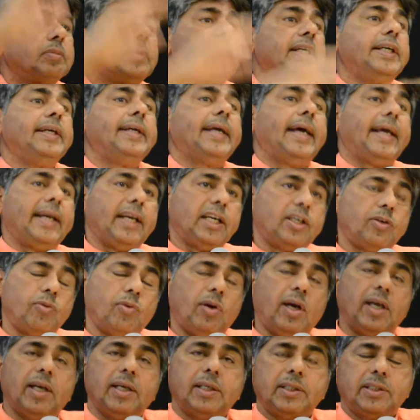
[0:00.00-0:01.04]
indirect
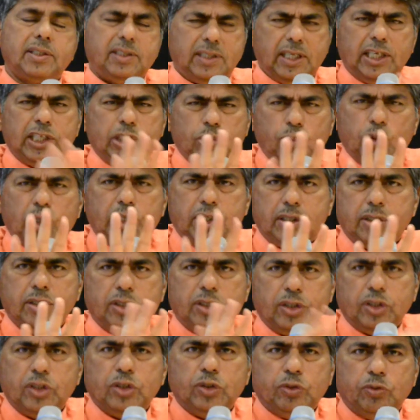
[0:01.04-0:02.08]
violence. That's what
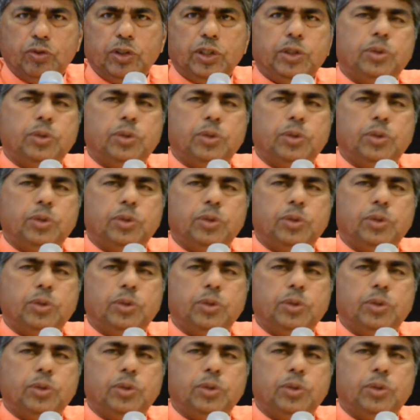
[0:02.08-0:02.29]
we